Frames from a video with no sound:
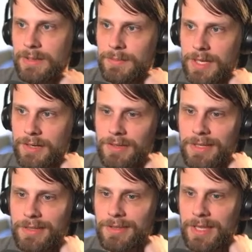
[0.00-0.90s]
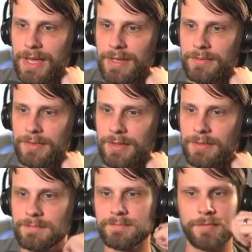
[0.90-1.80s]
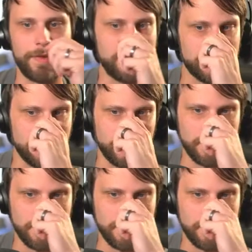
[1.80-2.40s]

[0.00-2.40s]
Parallel Lives, huh? Fascinating.